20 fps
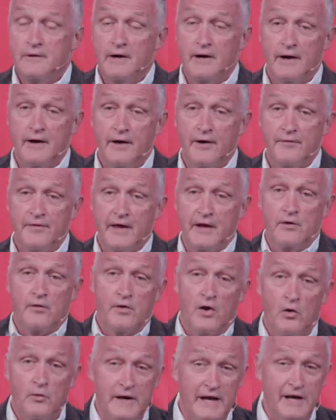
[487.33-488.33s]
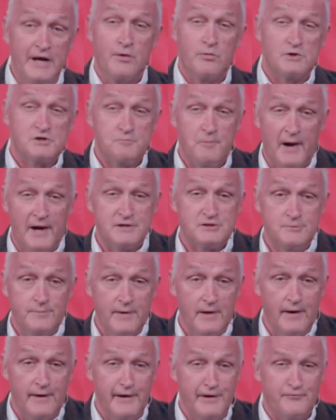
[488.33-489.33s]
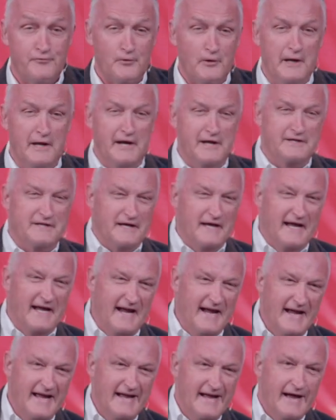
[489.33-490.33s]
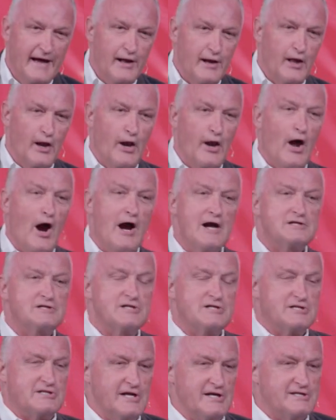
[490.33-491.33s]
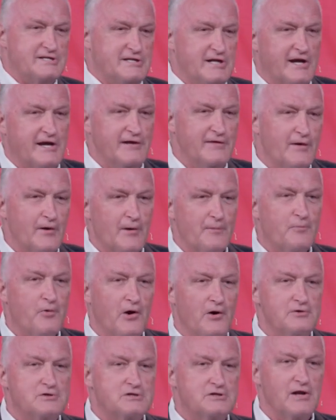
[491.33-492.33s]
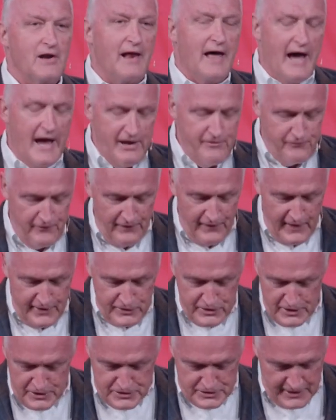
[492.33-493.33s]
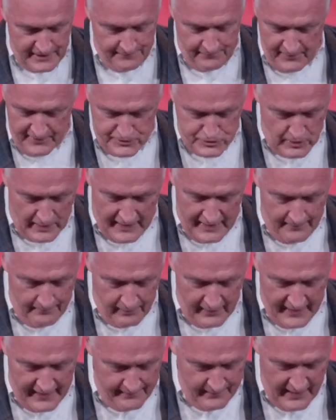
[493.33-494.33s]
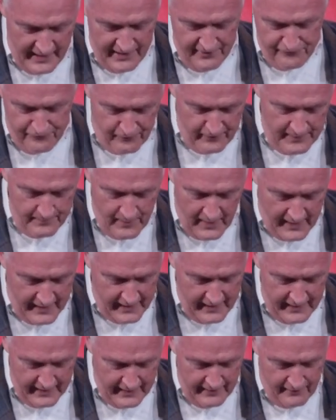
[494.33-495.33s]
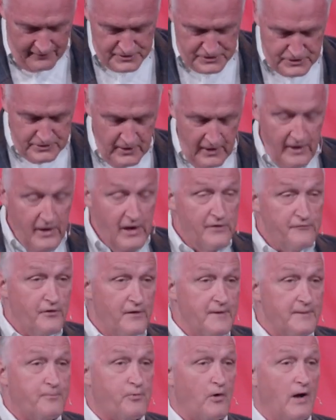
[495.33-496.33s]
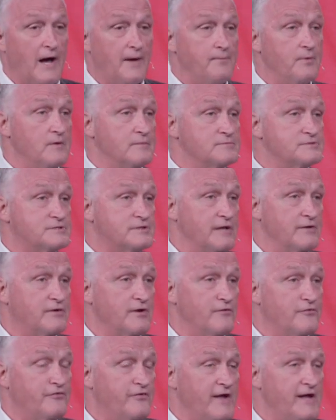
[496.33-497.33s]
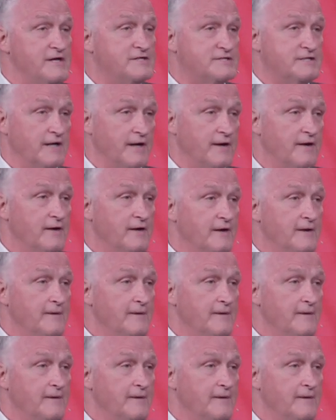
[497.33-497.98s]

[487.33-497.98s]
Uh, they don't own any responsibility for anything little narcissistic in their approach to life, and they just simply try to blame everybody else for the problems that they're facing.